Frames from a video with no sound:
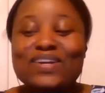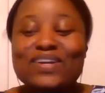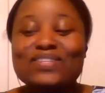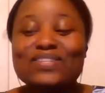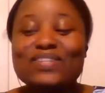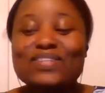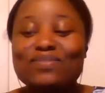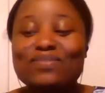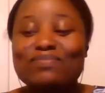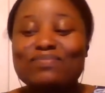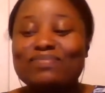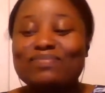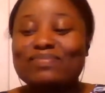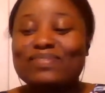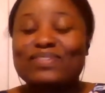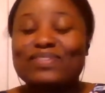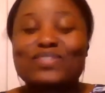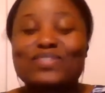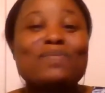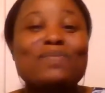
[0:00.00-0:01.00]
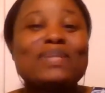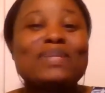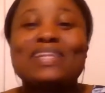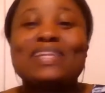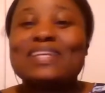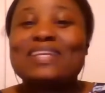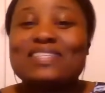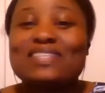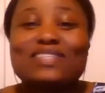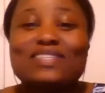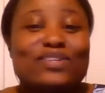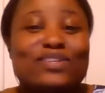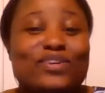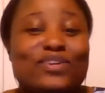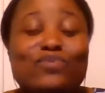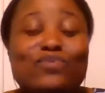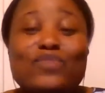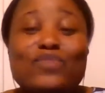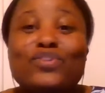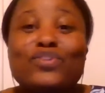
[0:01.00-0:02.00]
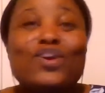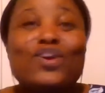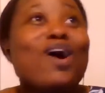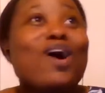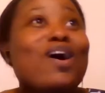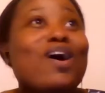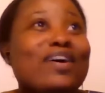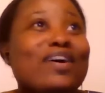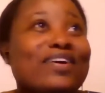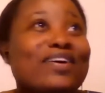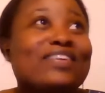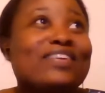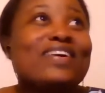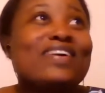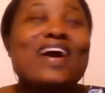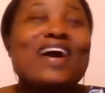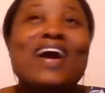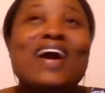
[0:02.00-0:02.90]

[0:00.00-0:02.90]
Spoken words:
So many lessons learned with the car.